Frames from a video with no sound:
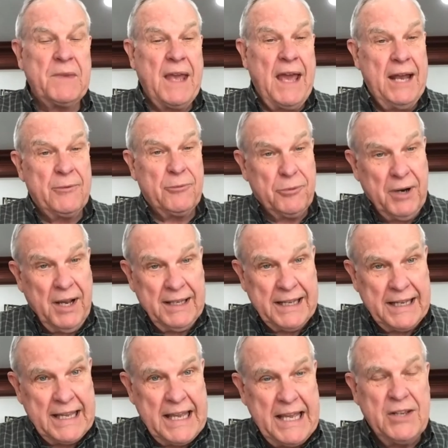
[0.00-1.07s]
And
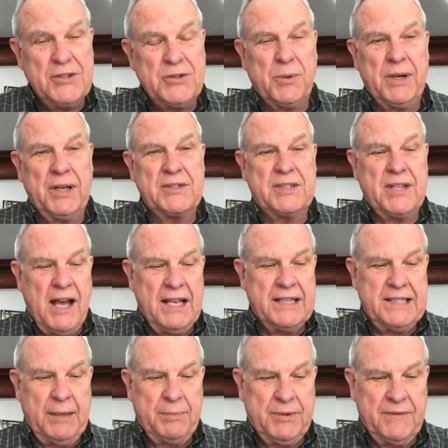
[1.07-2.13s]
really, Israel's
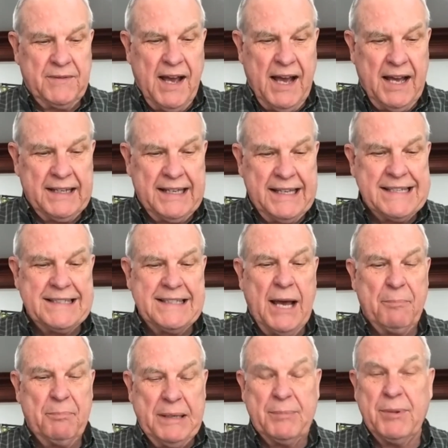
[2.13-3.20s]
concept of God is
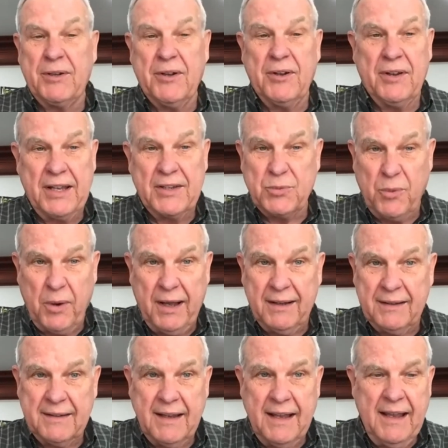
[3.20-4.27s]
not biblical as
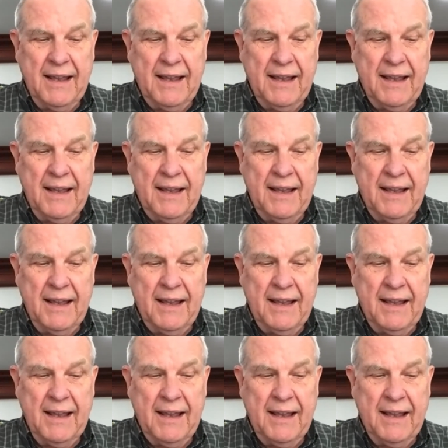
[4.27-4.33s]
well.